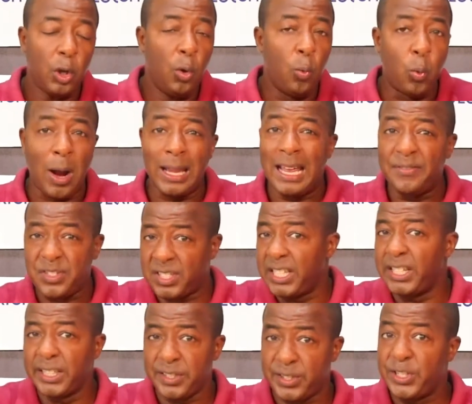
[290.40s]
While I've
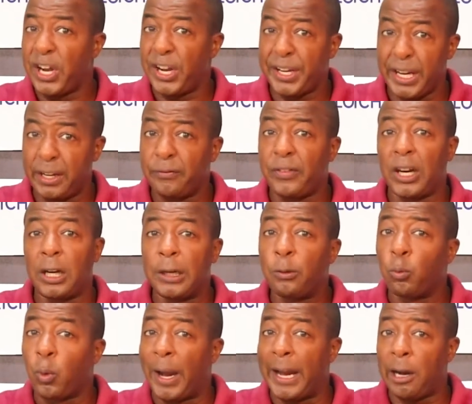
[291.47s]
seen this done in very
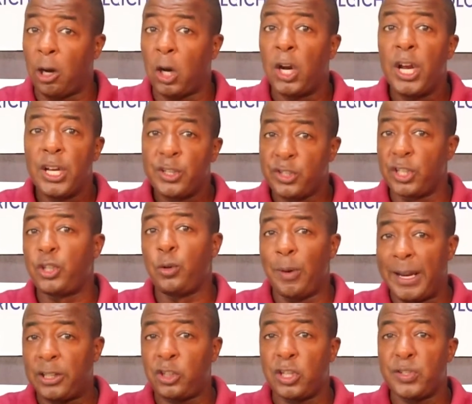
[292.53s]
rare
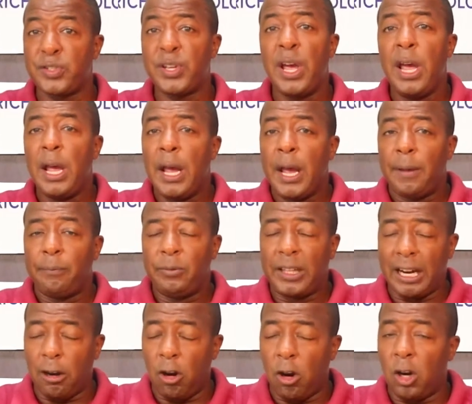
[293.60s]
situations,
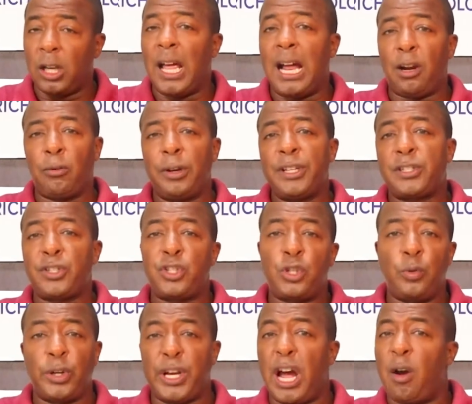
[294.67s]
there are a lot of reasons you
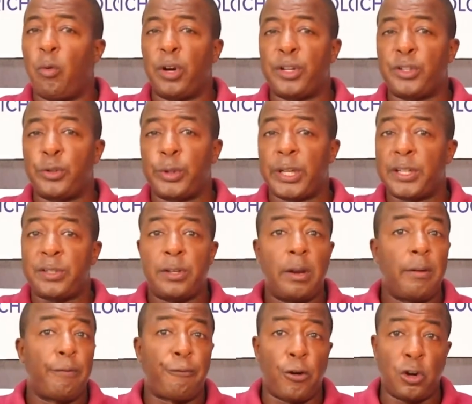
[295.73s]
would not want to do this.
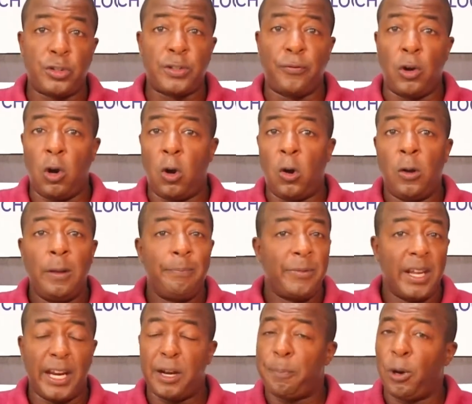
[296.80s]
First of
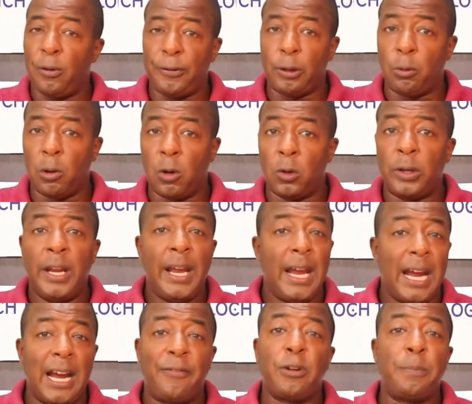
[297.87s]
all, in a perfect world,
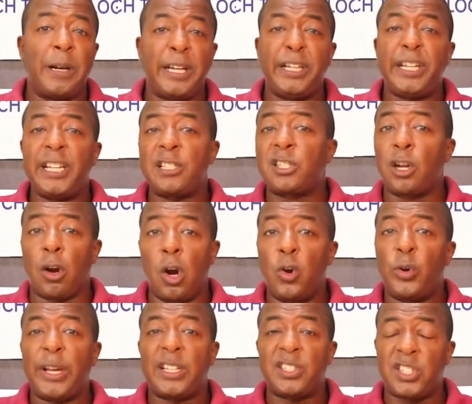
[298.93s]
everybody needs their
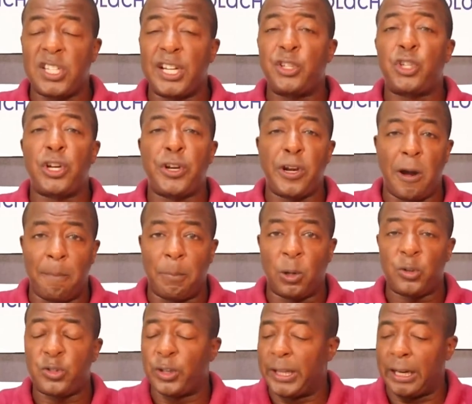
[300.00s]
own extension
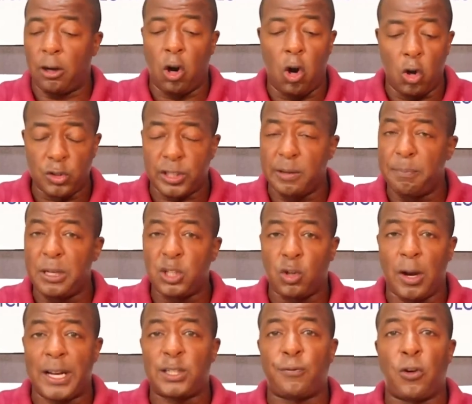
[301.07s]
number so that calls can be
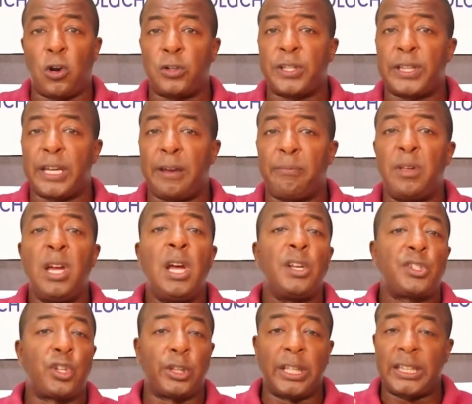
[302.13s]
transferred to them
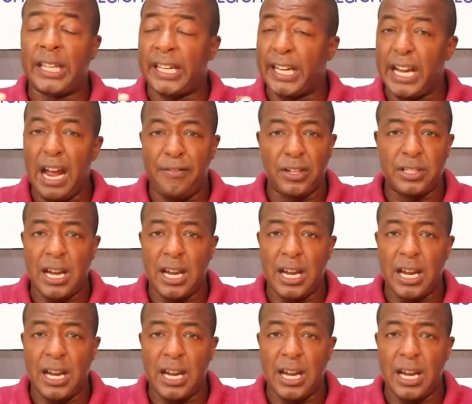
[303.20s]
so that they can have a